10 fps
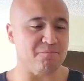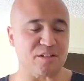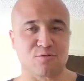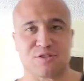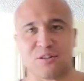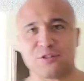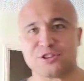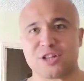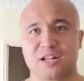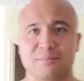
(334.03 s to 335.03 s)
This one definitely
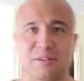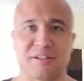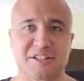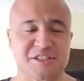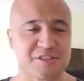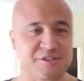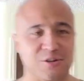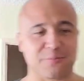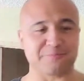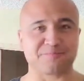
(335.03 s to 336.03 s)
shot up the list,
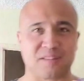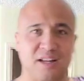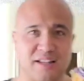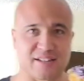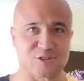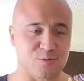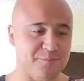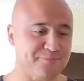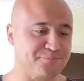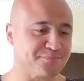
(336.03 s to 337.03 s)
so I like this one.